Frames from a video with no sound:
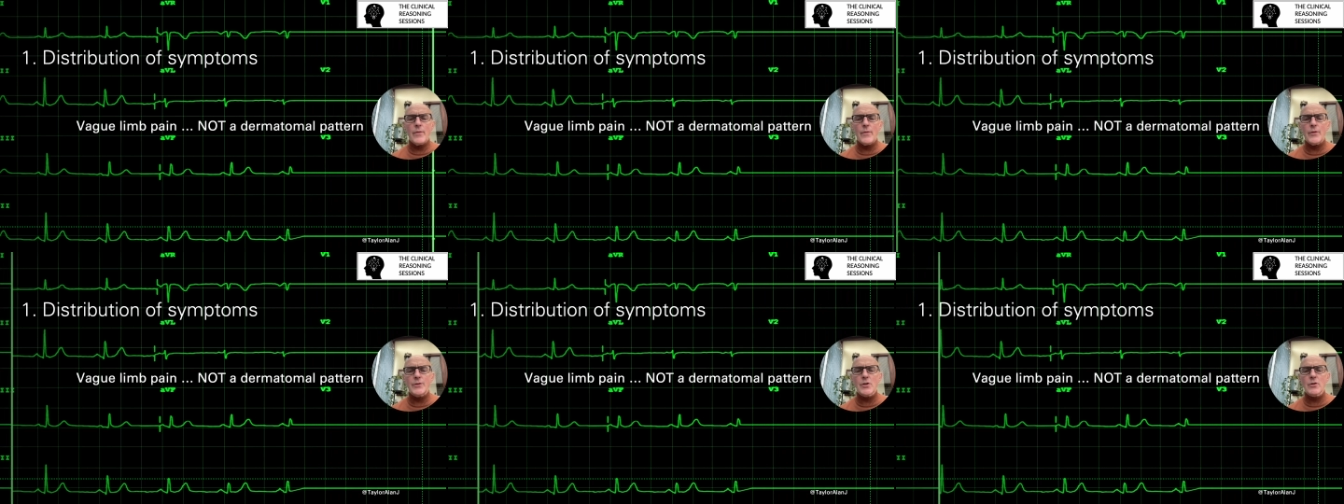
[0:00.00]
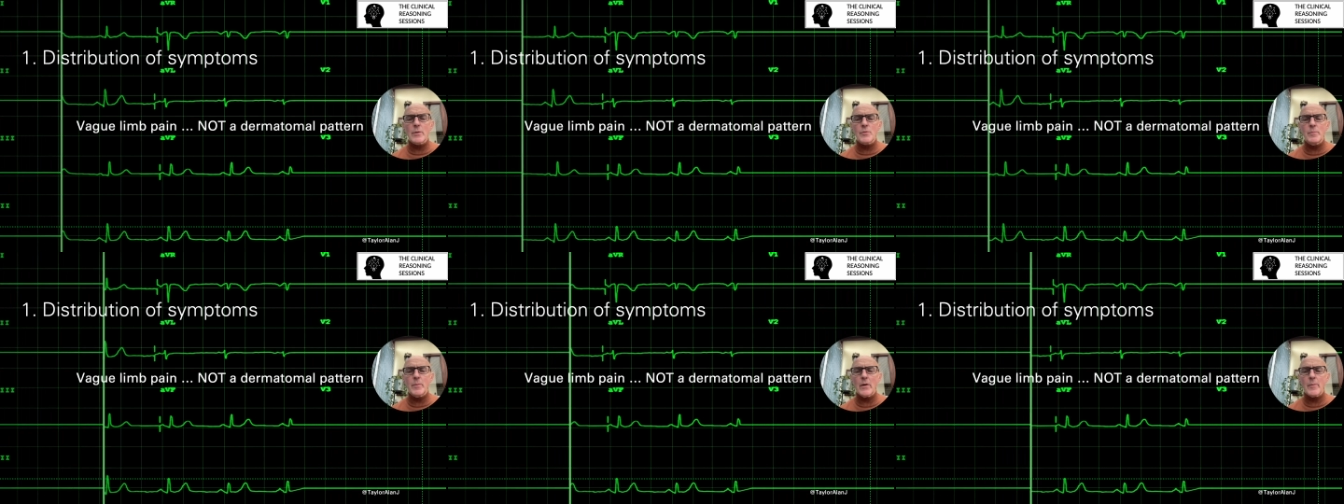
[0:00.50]
the
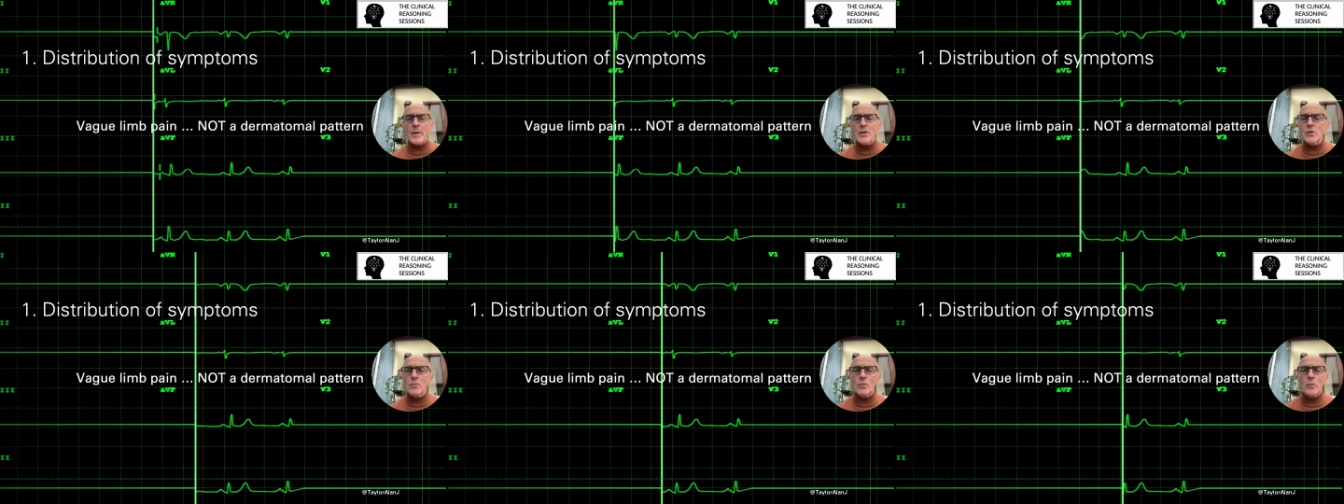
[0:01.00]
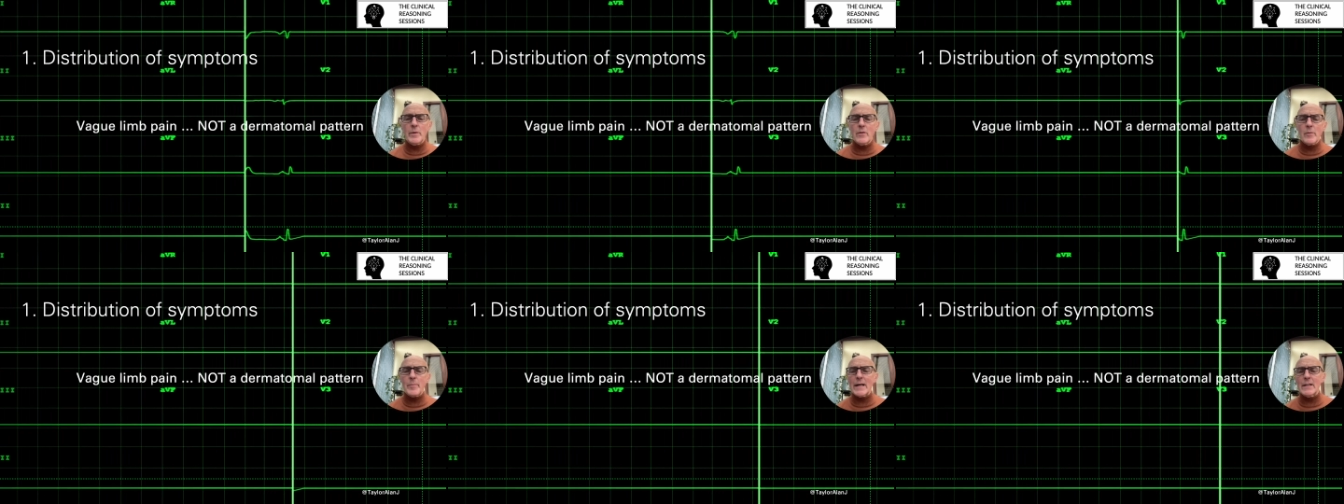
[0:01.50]
description by the patient will be that
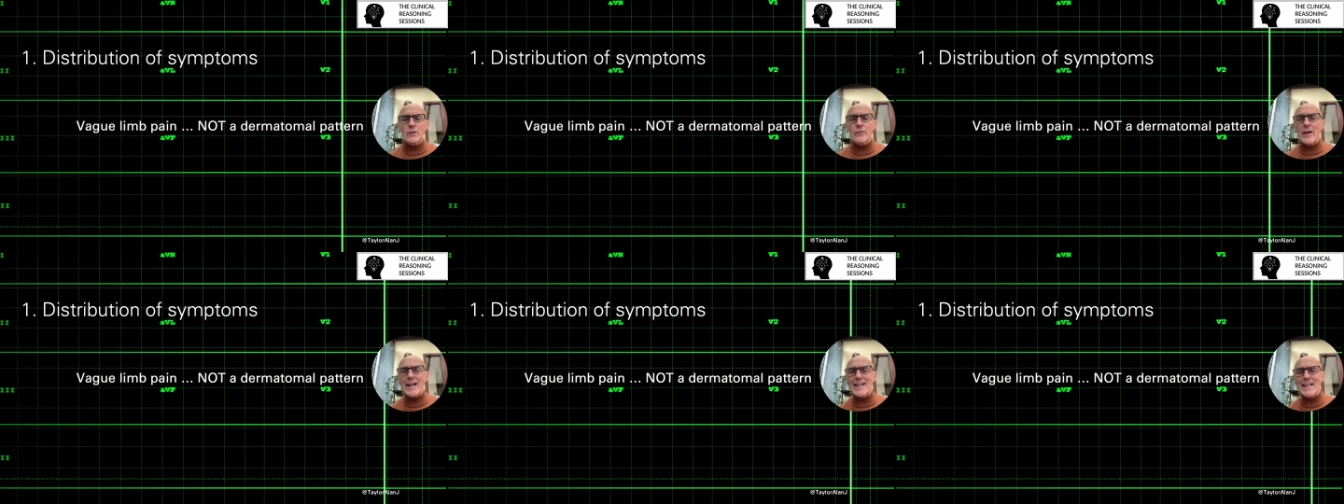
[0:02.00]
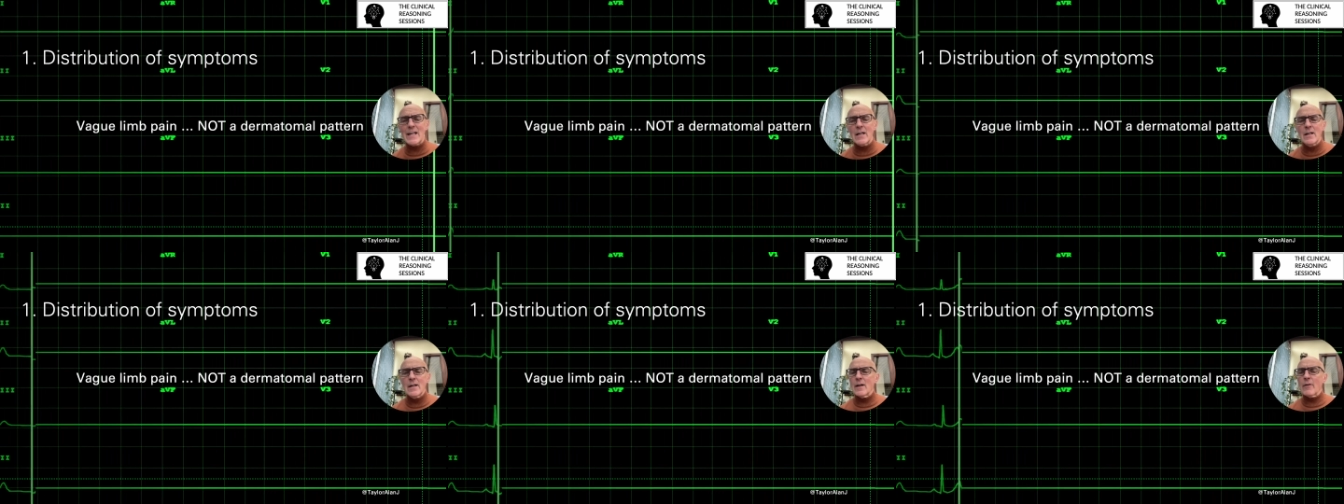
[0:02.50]
the pain is vague,
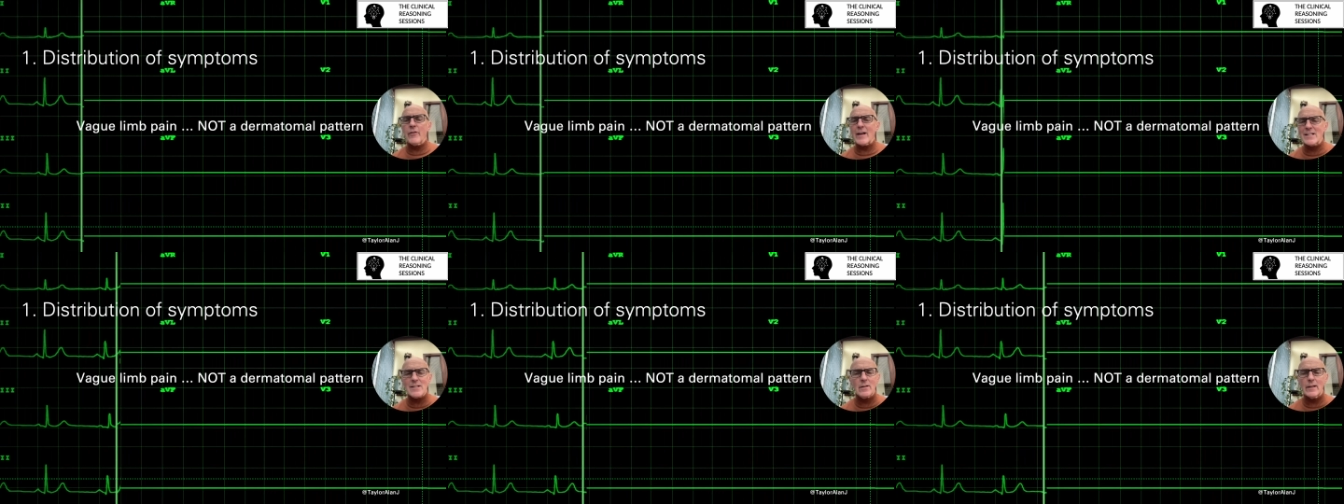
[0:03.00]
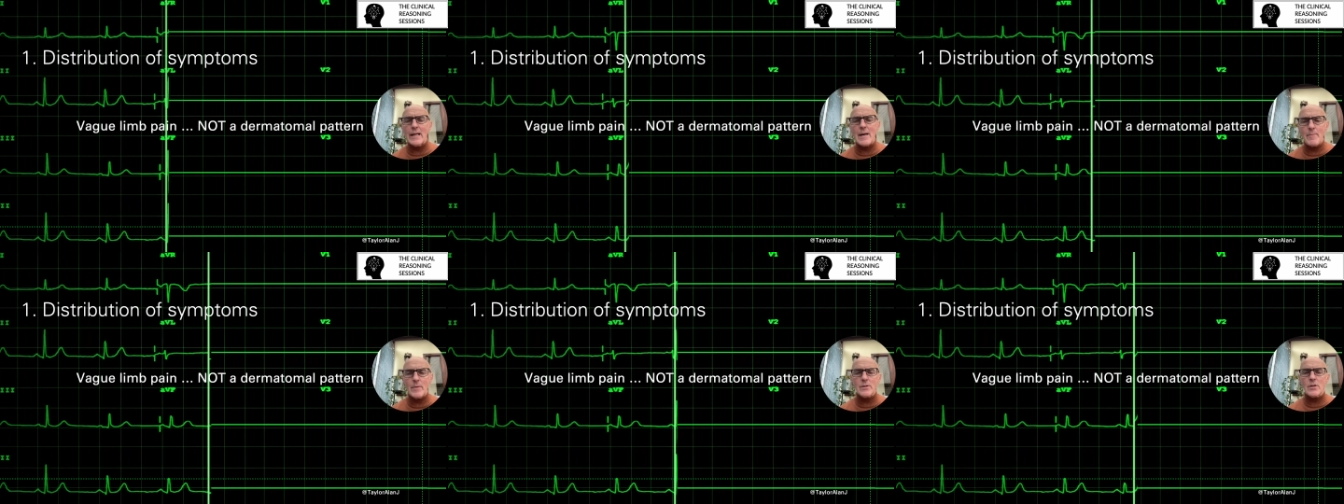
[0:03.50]
affects the
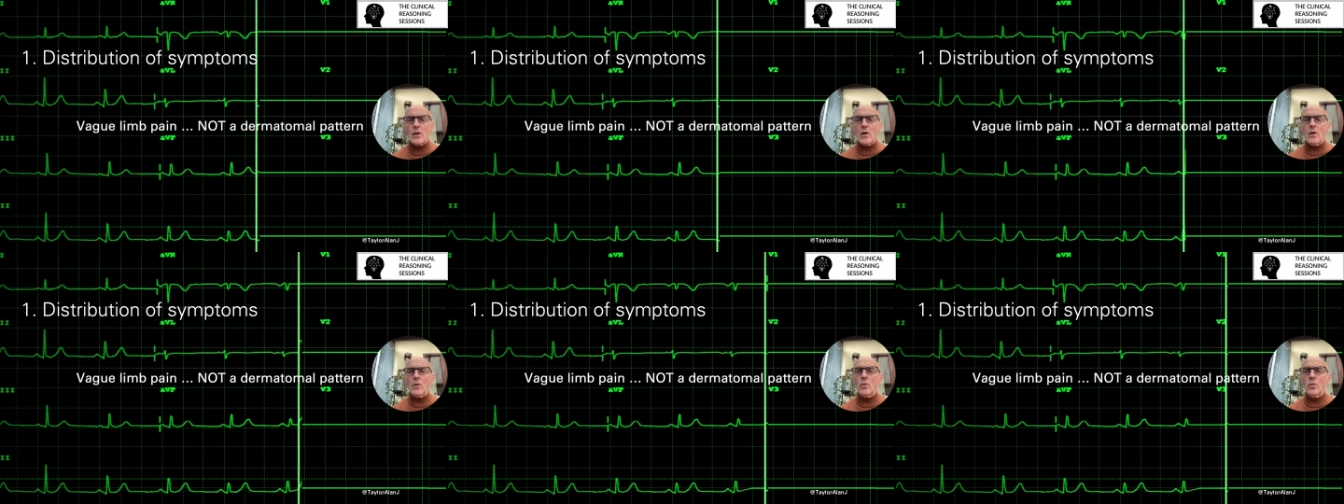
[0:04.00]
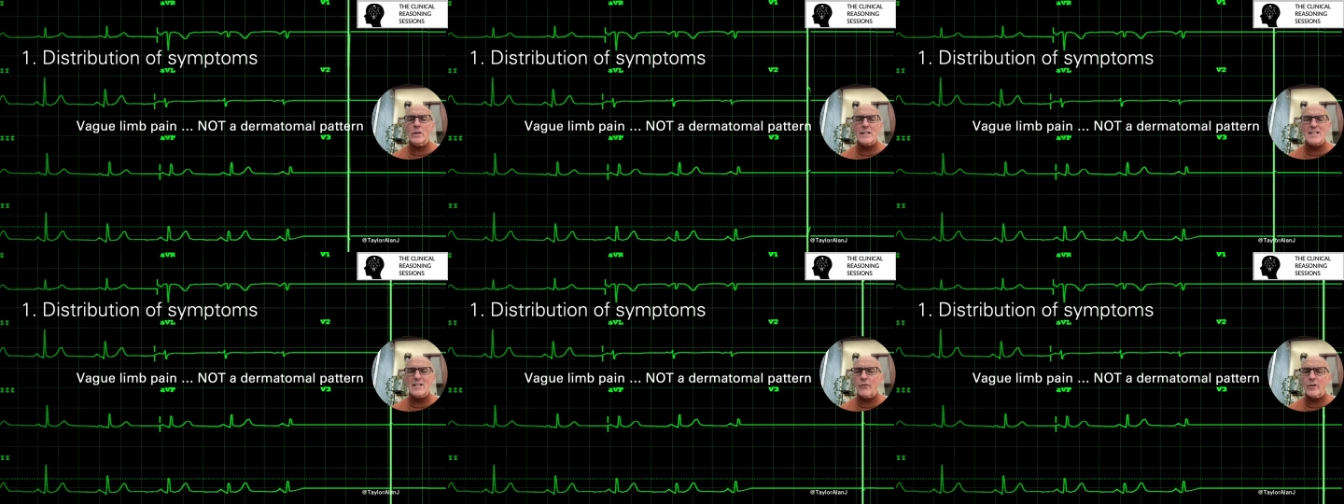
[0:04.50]
limb as a whole, it's
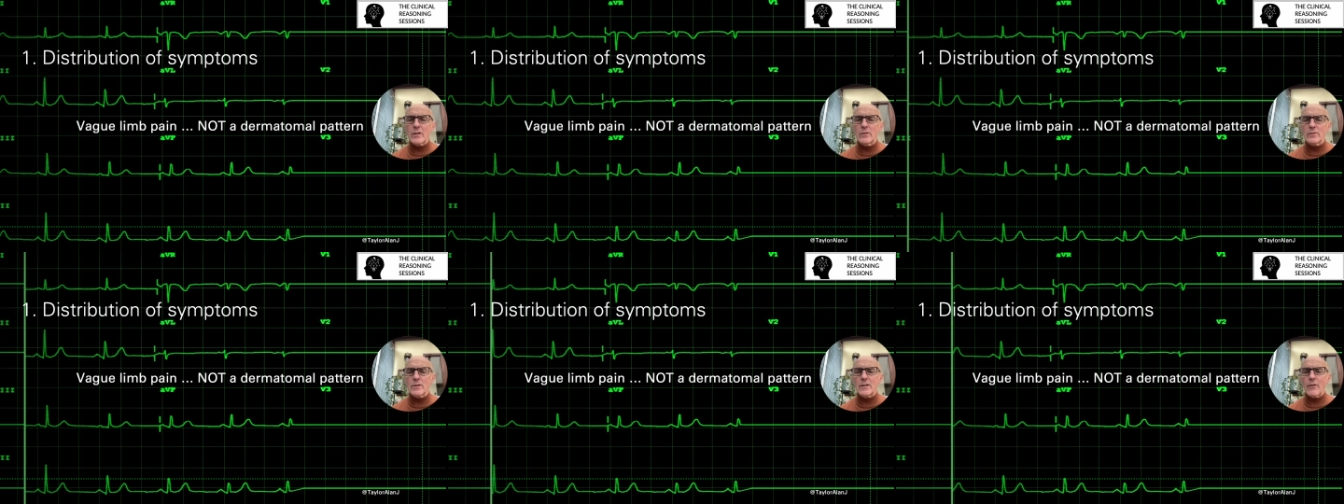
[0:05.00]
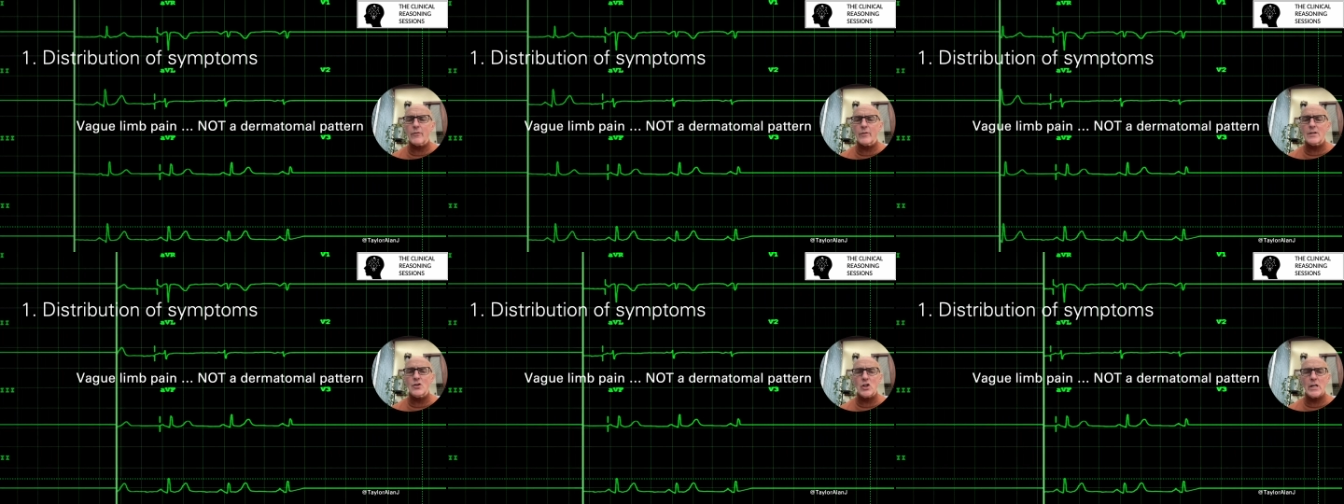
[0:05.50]
difficult to
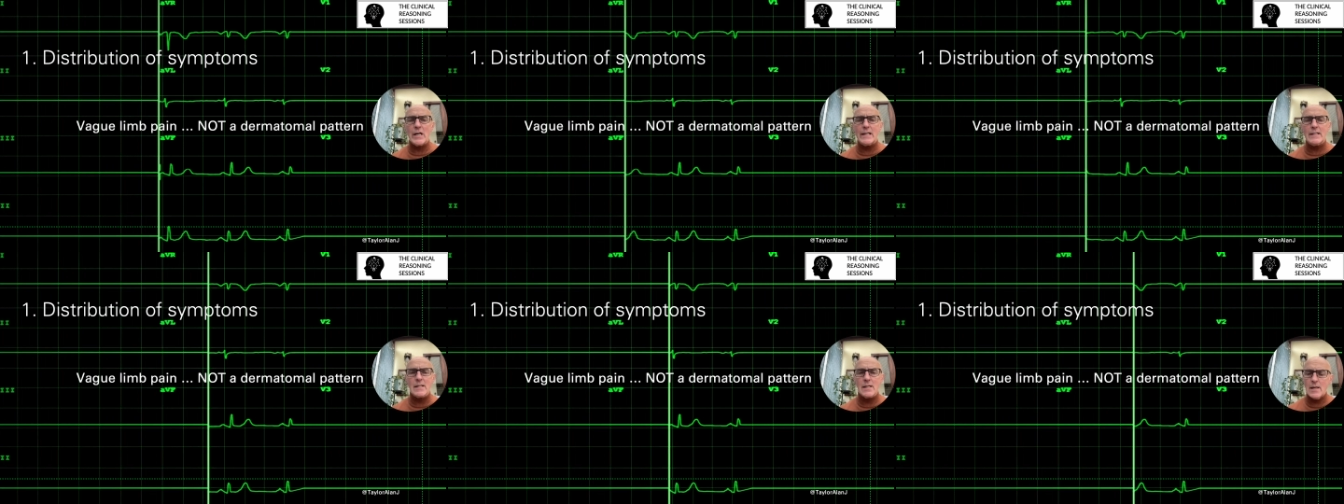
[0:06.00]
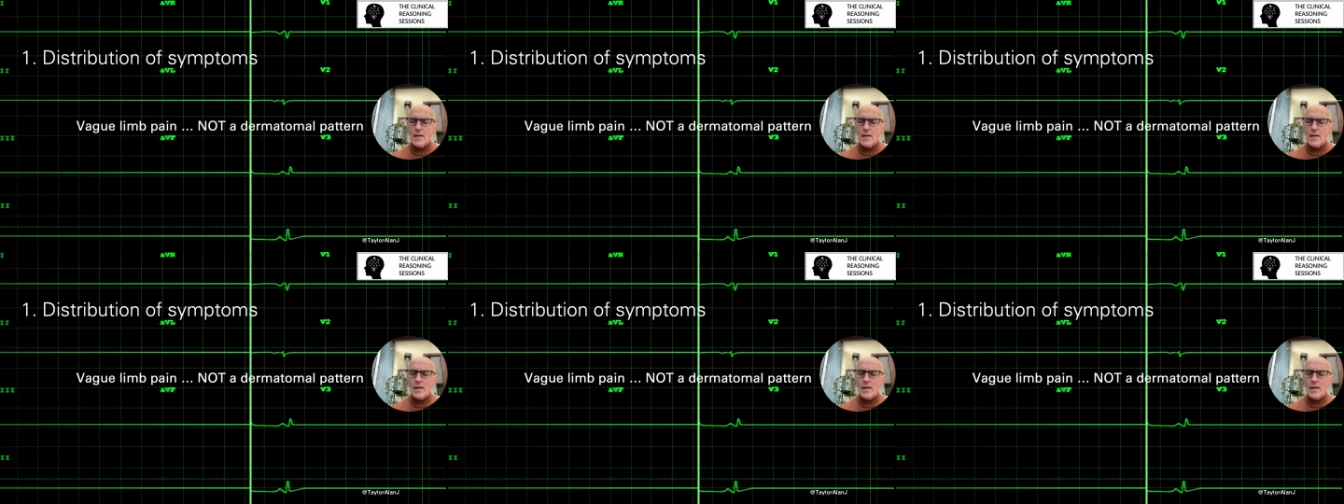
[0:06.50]
differentiate,